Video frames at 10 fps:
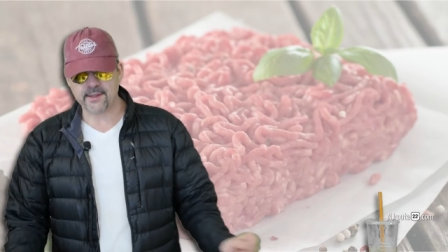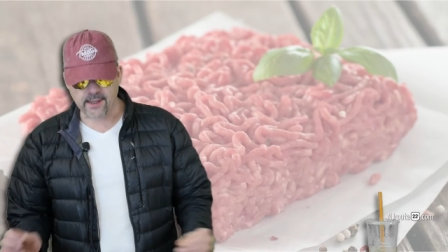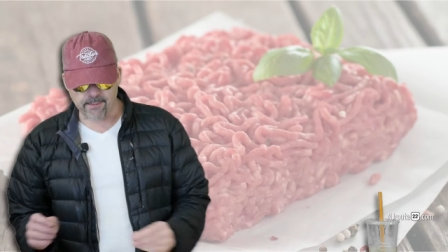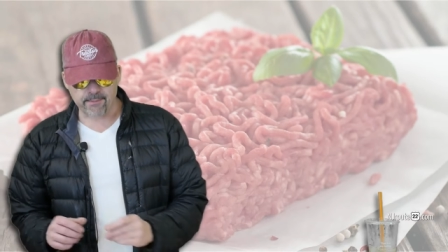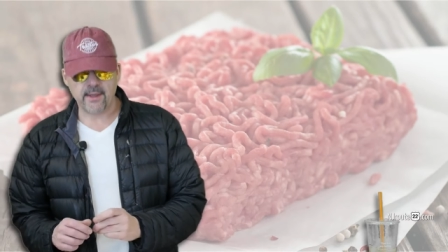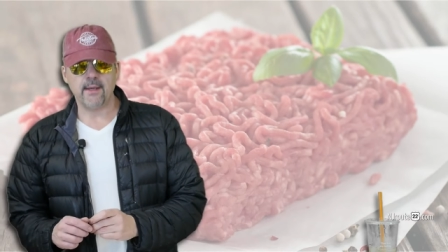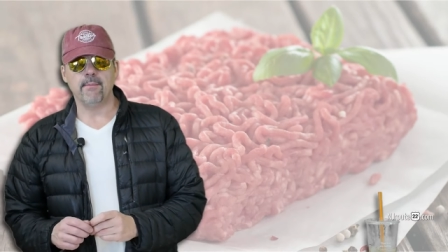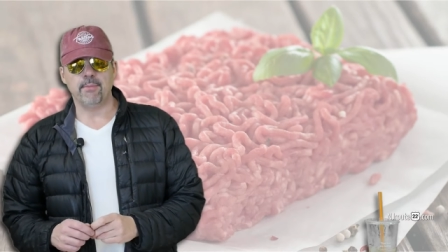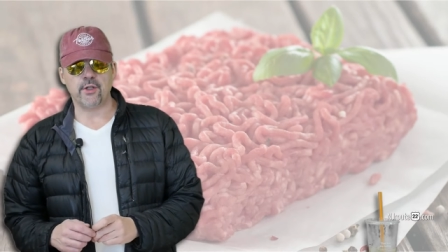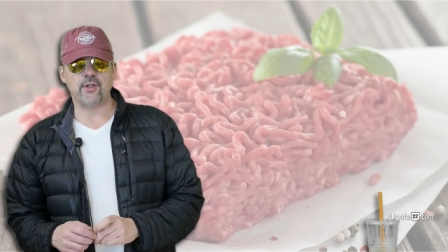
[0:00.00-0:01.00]
some
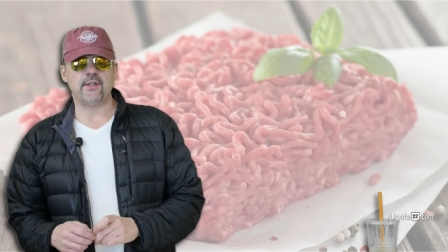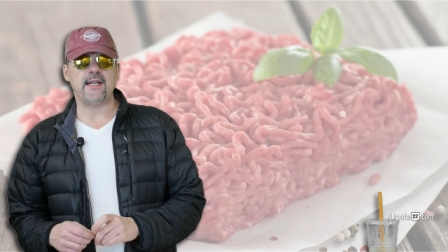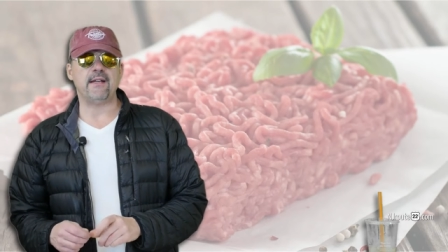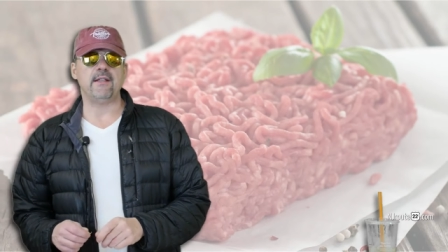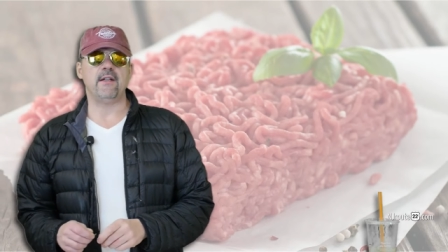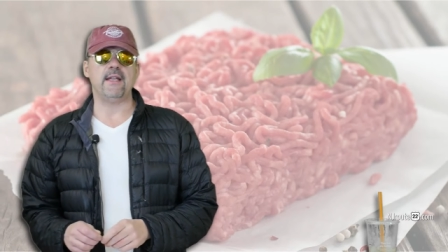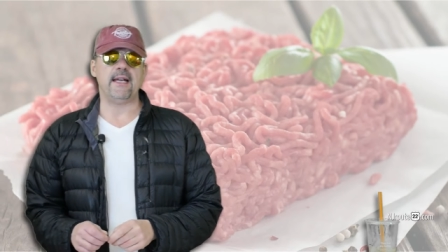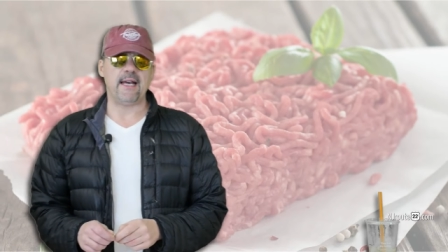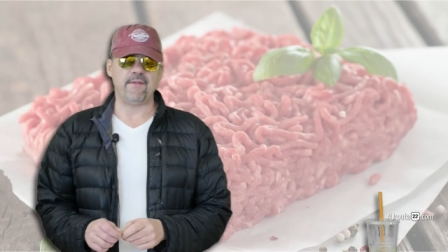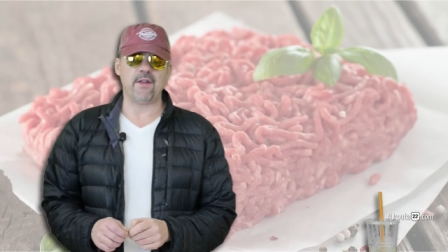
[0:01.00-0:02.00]
butchers out there
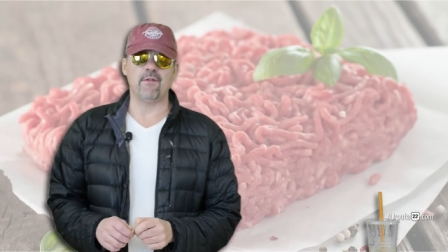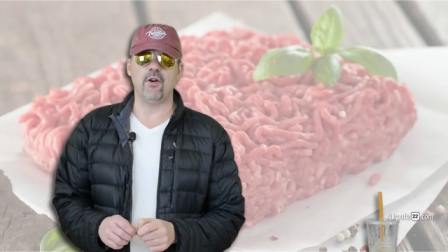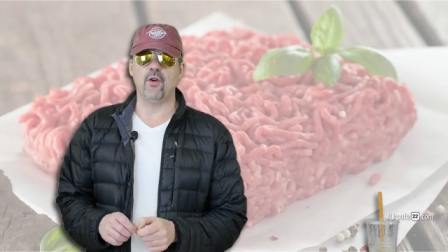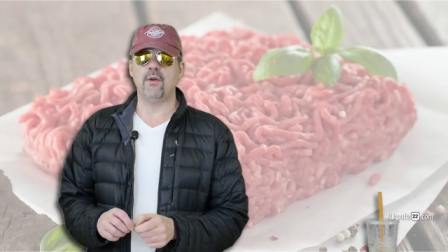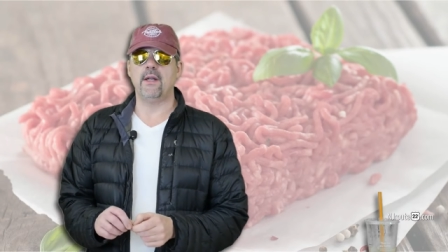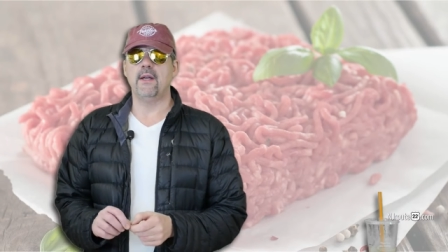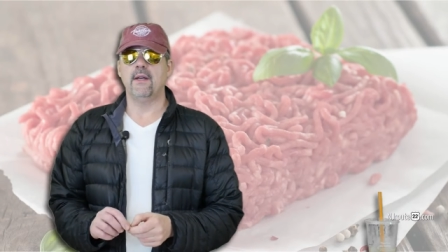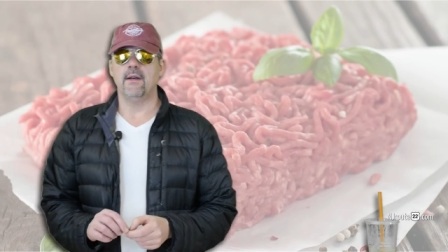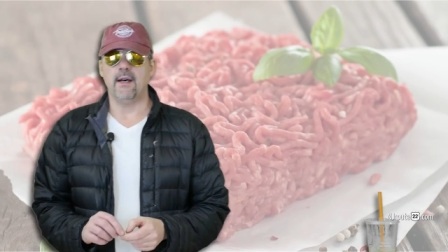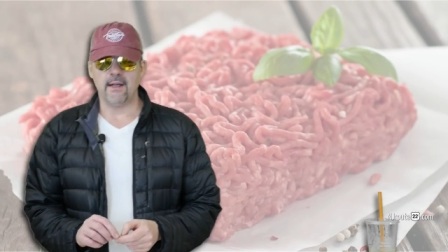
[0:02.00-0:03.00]
that have their own
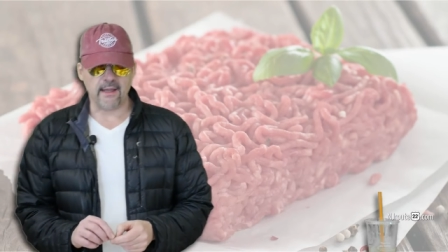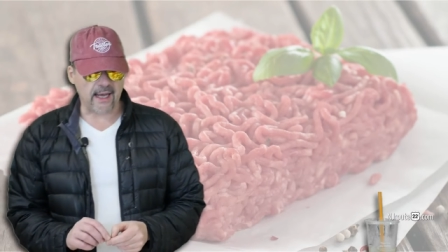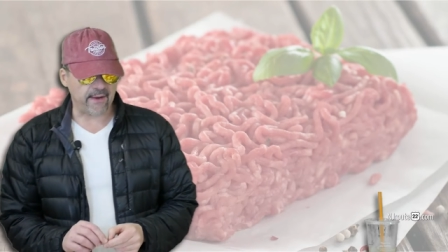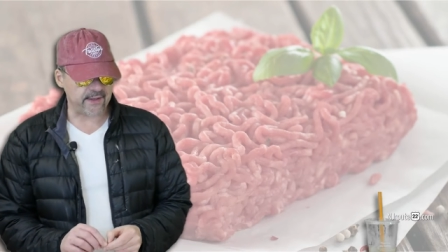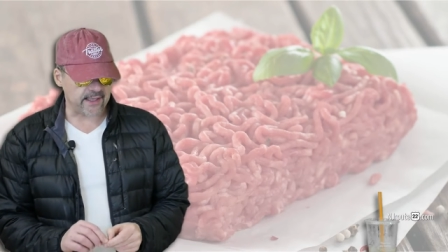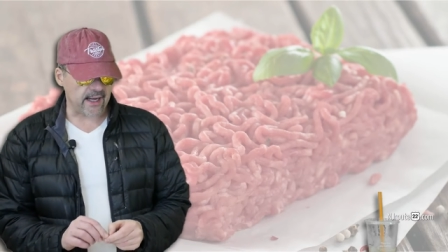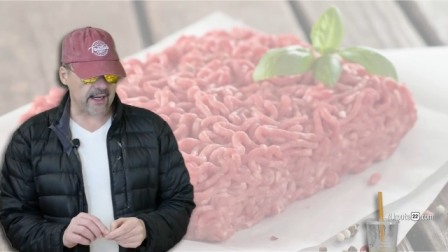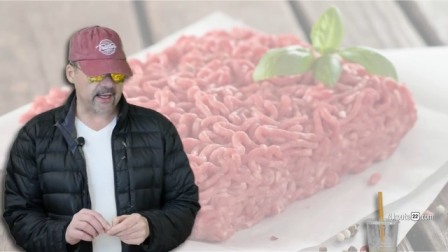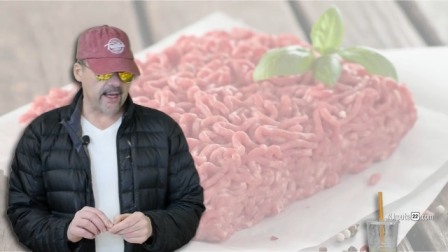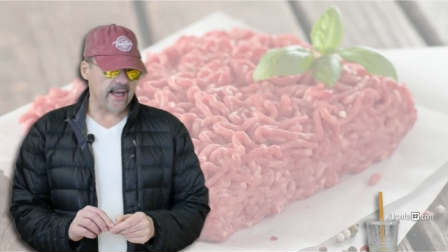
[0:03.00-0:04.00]
uh,
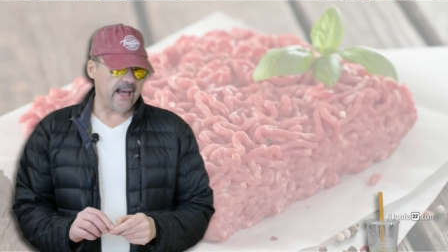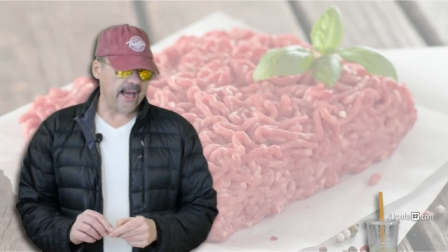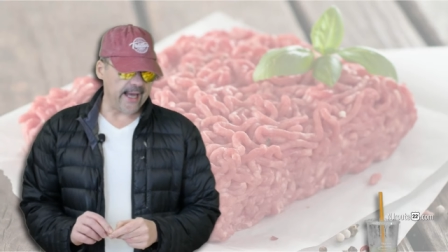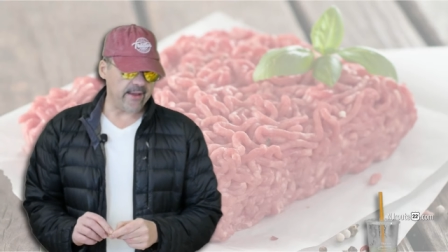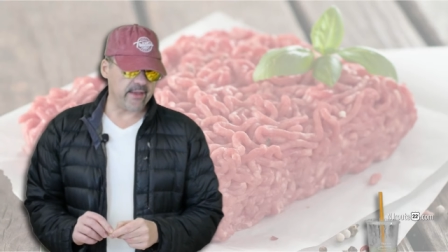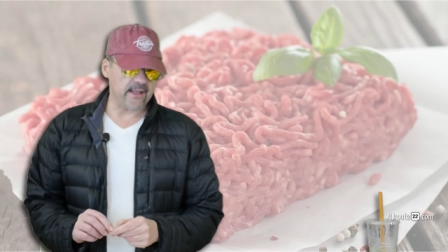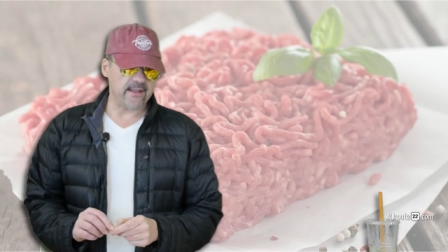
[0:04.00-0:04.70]
livestock and the